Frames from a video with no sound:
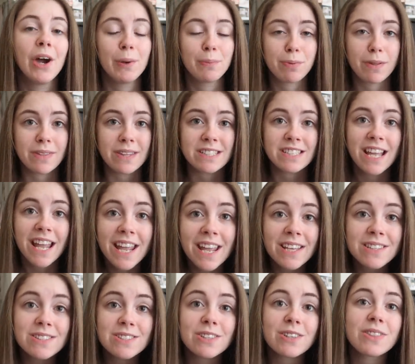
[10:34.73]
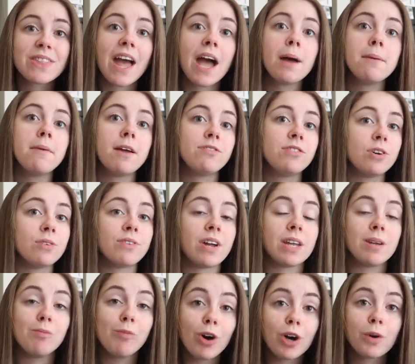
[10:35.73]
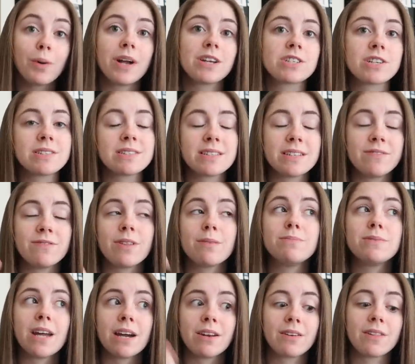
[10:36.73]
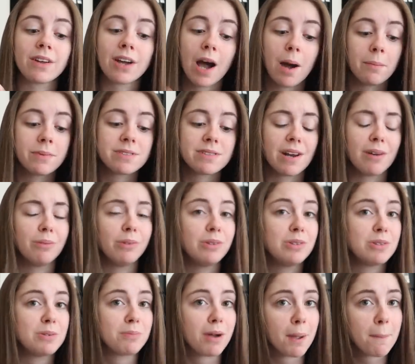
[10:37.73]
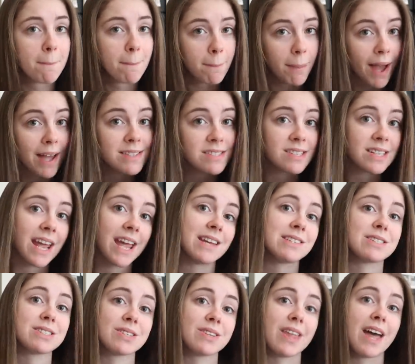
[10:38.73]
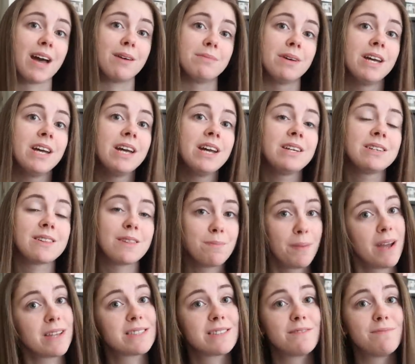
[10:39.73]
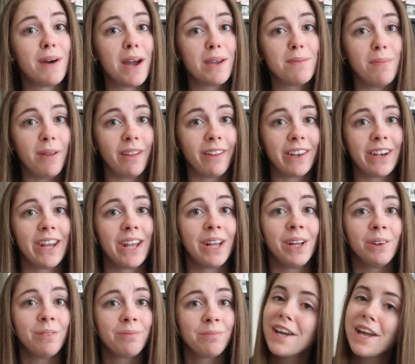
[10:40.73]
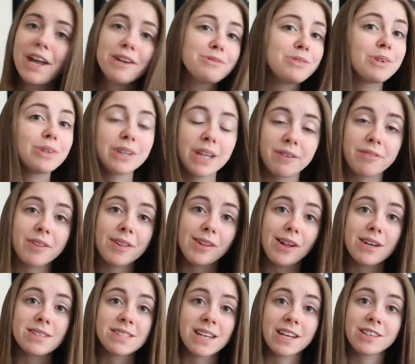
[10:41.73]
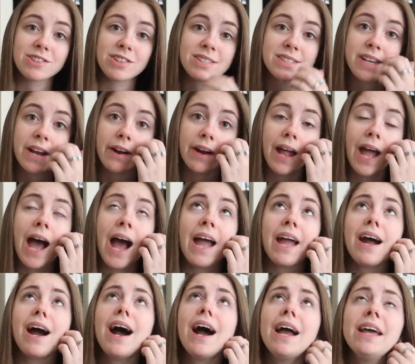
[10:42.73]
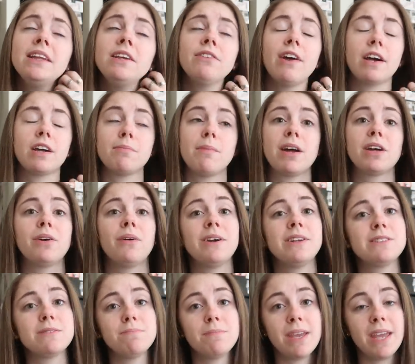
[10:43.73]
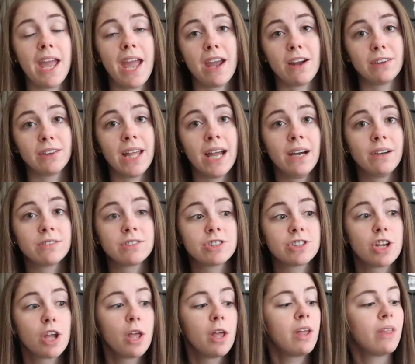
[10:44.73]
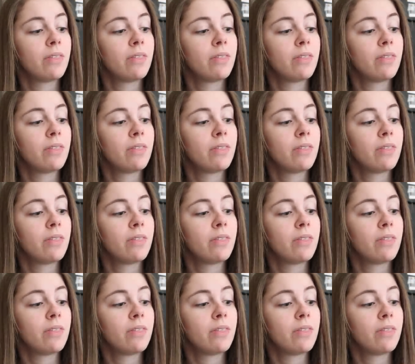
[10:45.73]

I hope that this answered them. If you have any more questions, leave them down in the comments and I will do my best to answer them to the best of my ability. If you live in the Los Los Angeles area, I highly recommend going to Me Hair Lounge.